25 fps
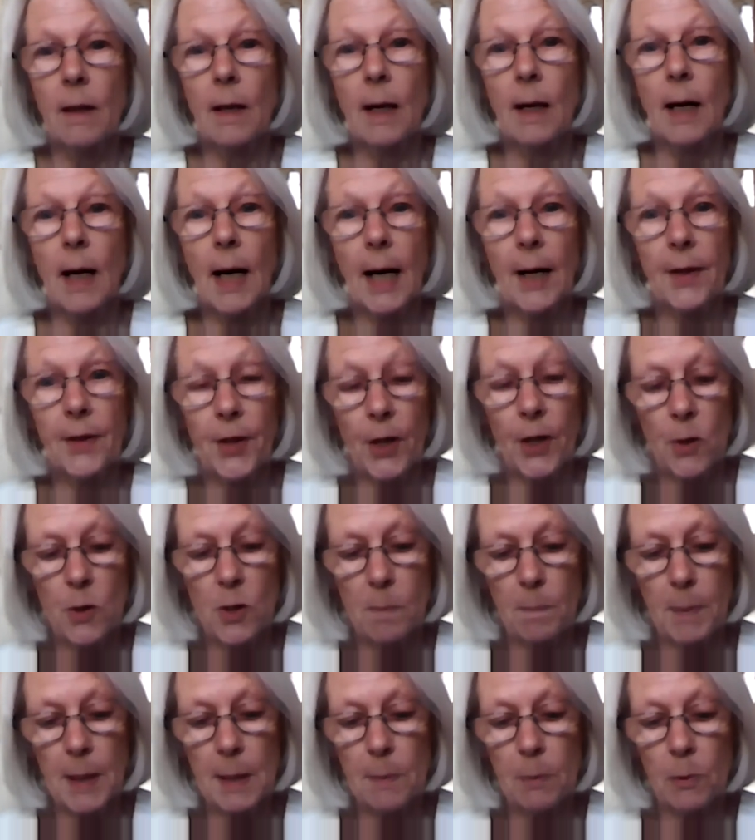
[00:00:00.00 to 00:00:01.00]
And those
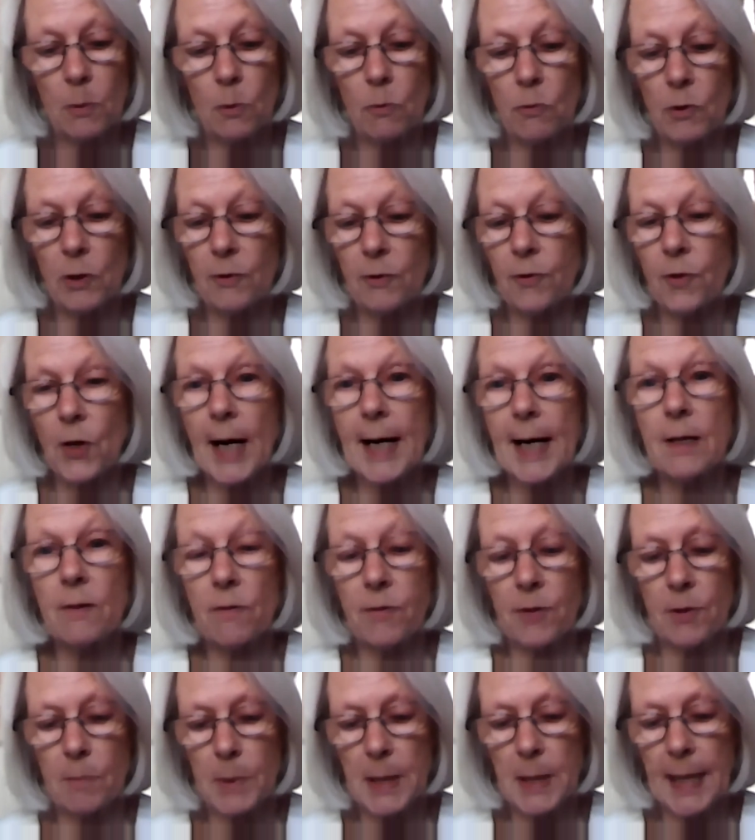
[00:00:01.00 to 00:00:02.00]
people refrained
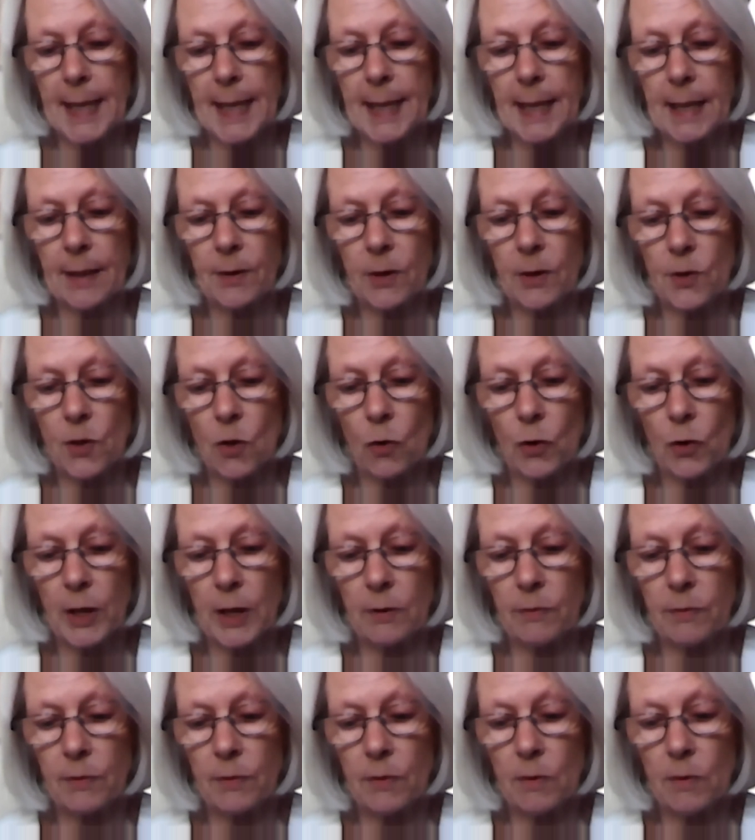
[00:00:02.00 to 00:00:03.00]
from taking the not
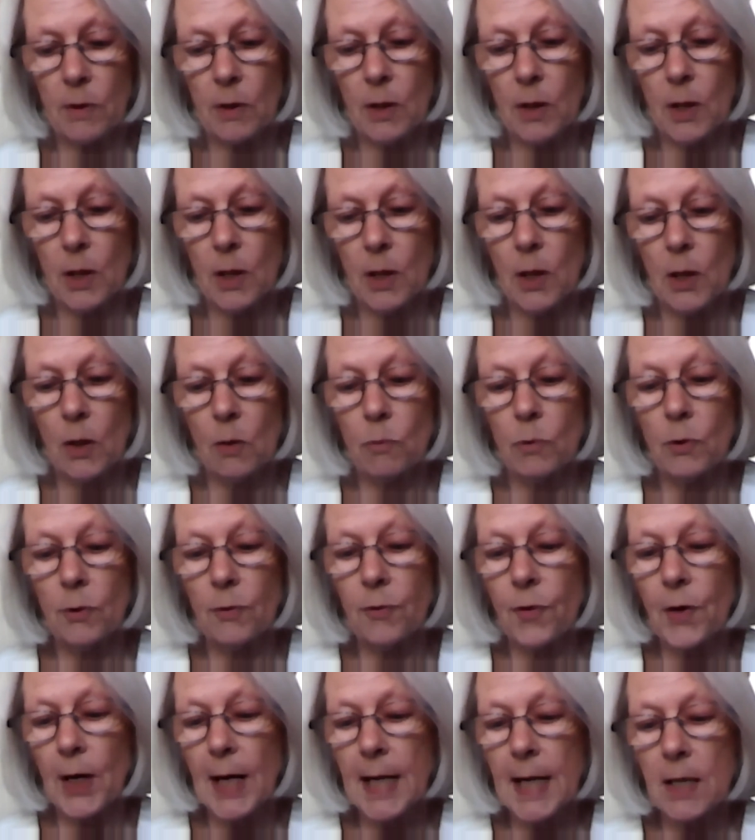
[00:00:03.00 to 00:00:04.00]
given,
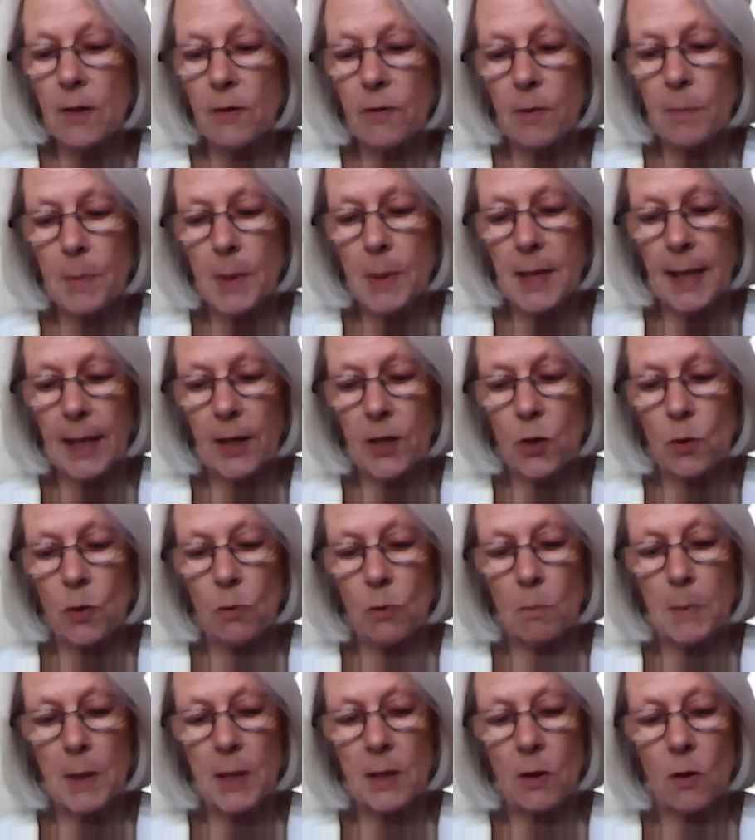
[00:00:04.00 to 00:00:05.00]
refrained from sexual
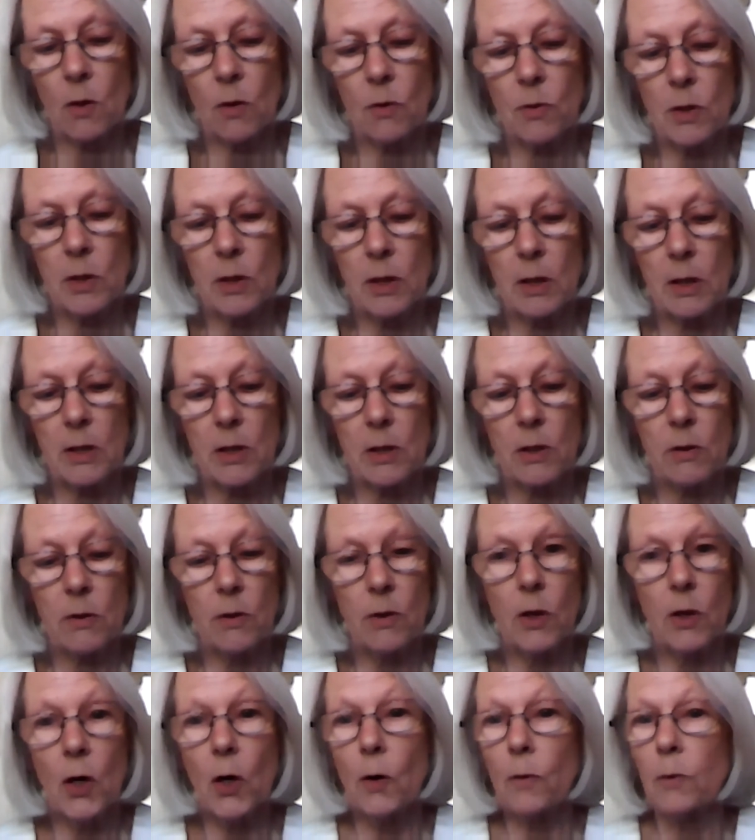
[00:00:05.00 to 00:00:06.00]
misconduct,
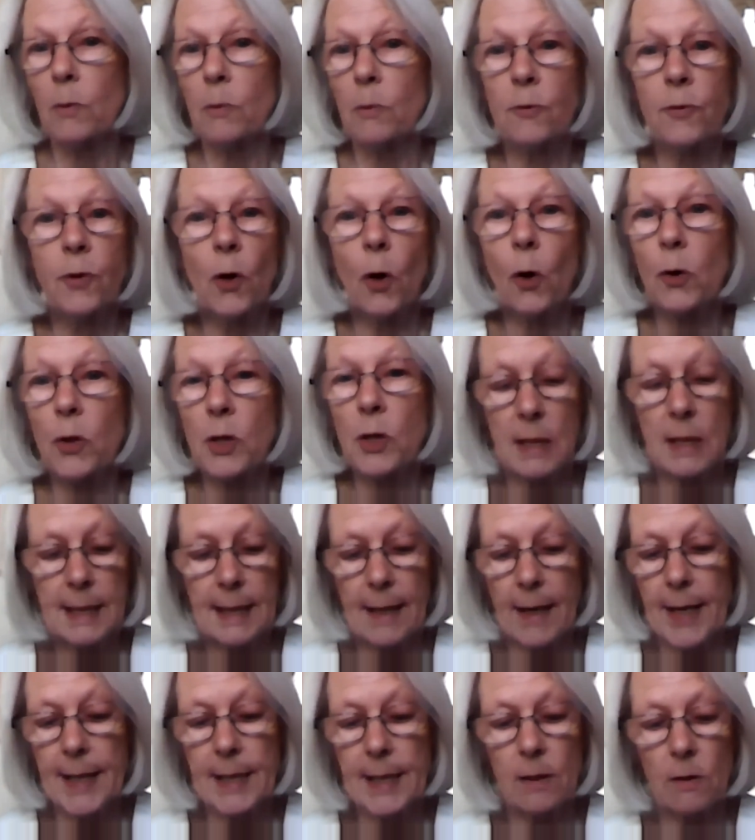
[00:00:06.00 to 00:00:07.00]
from false and
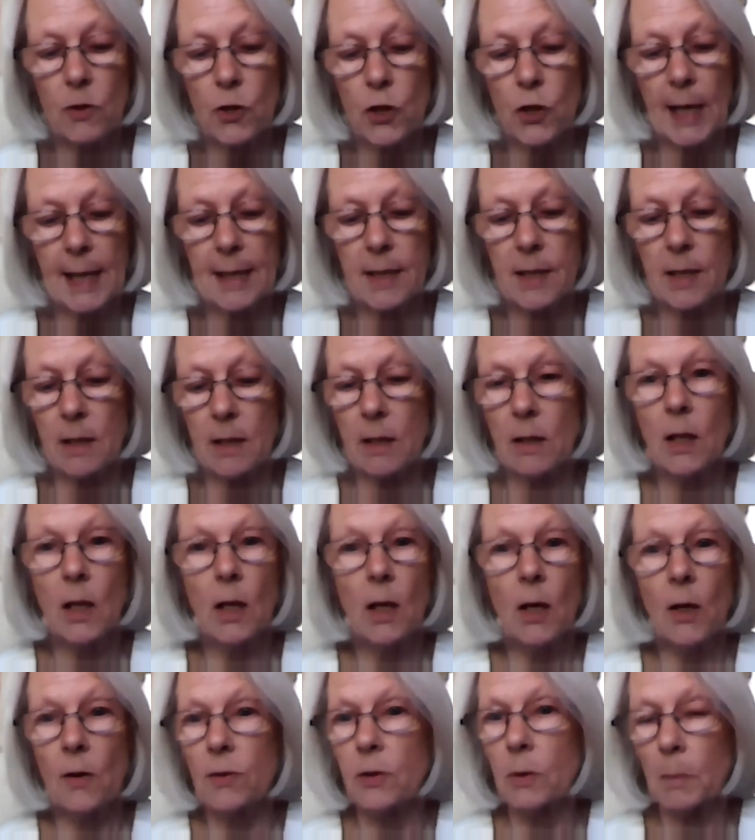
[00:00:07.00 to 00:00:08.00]
idle chatter,
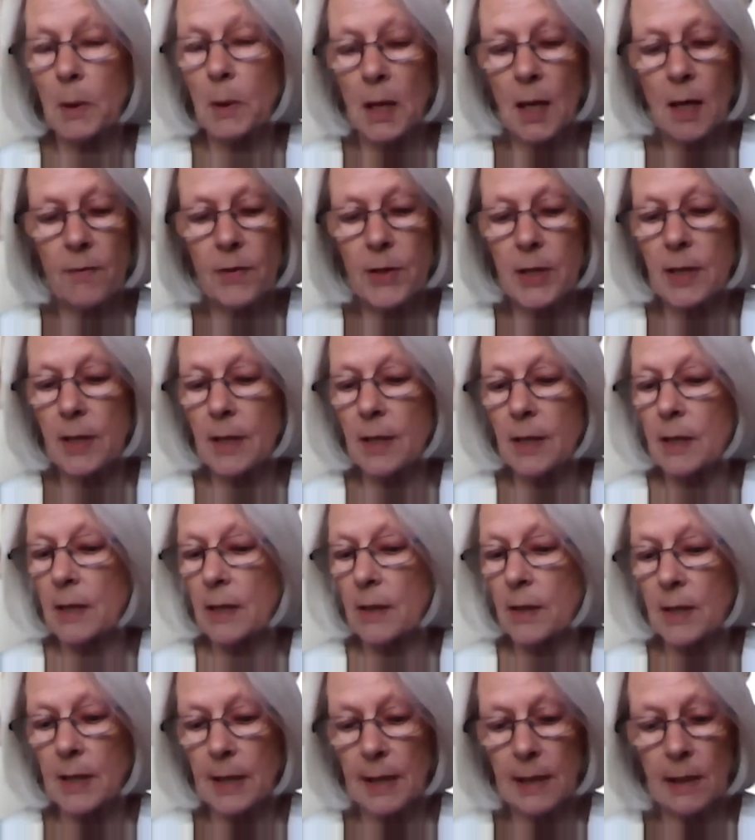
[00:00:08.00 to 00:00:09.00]
from
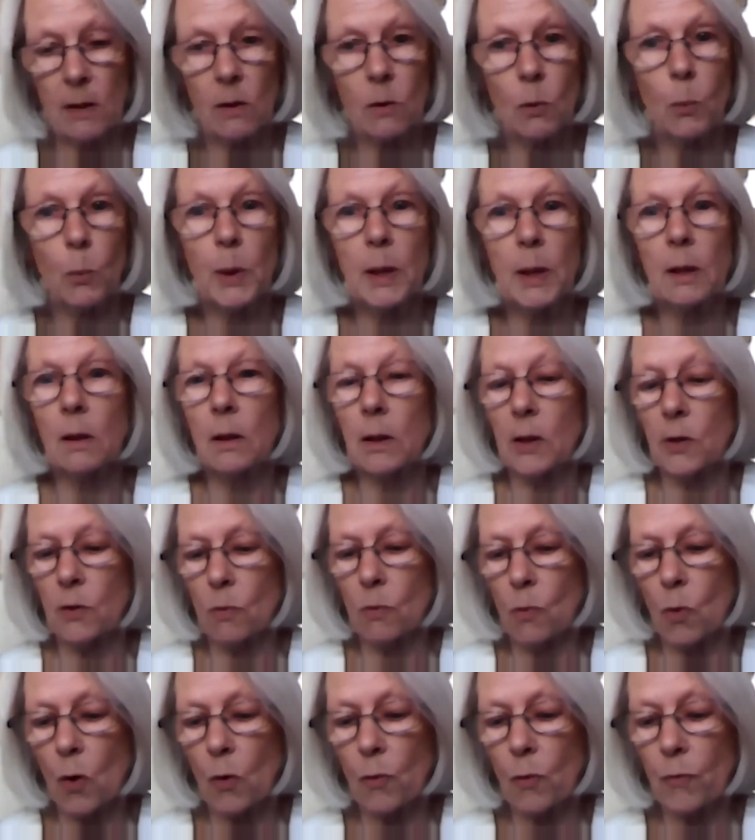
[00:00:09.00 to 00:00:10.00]
covetousness, ill will, and
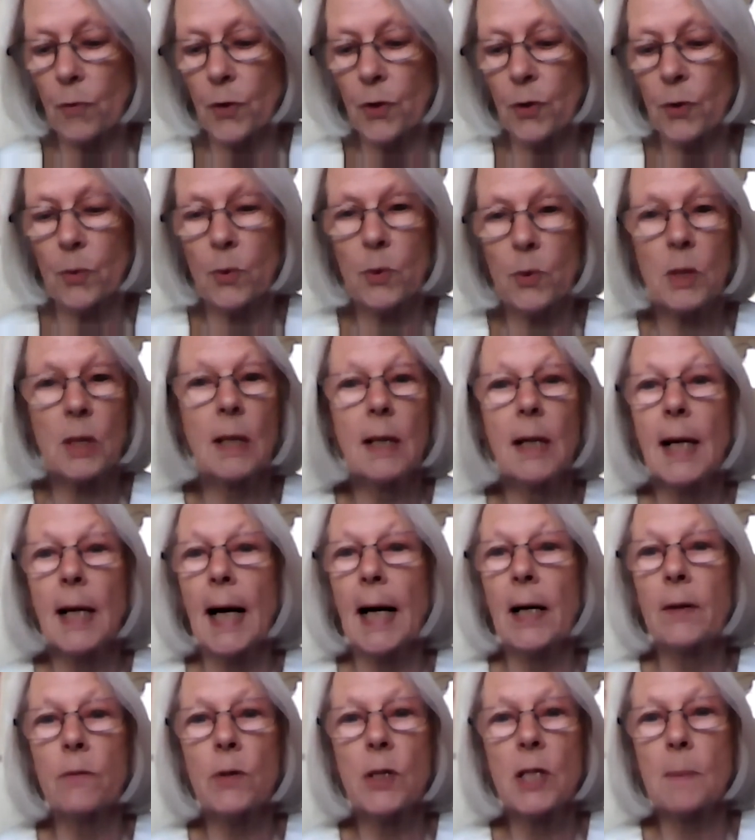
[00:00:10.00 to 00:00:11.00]
wrong views,
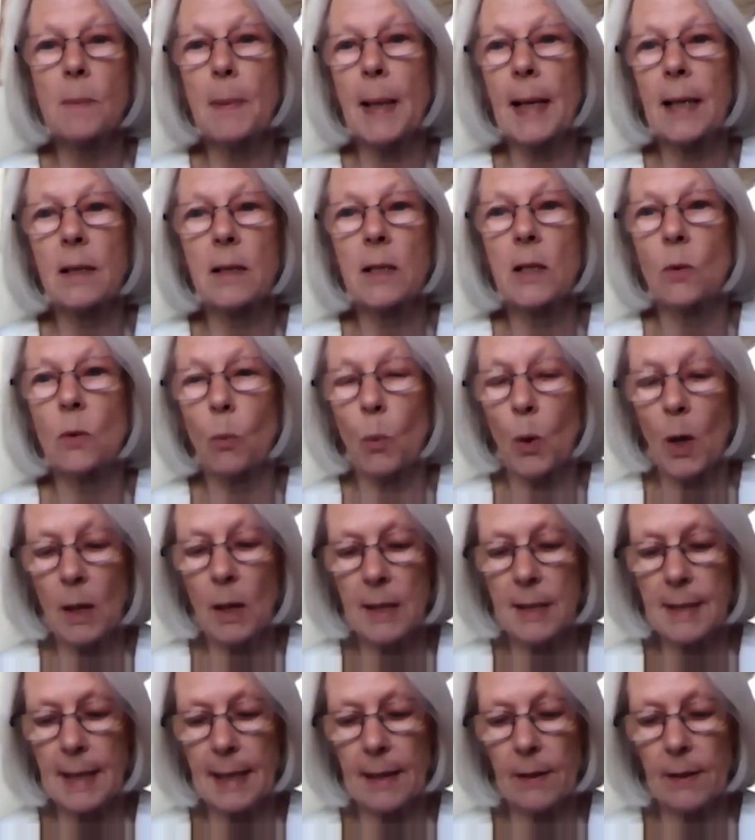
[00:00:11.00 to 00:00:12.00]
and respected
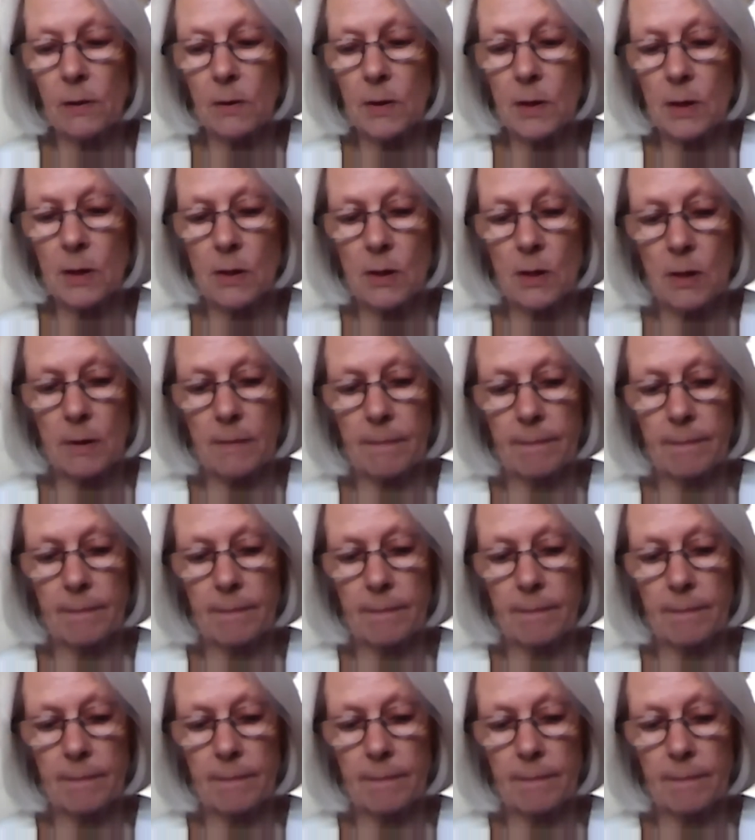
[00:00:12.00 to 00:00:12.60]
wise elders.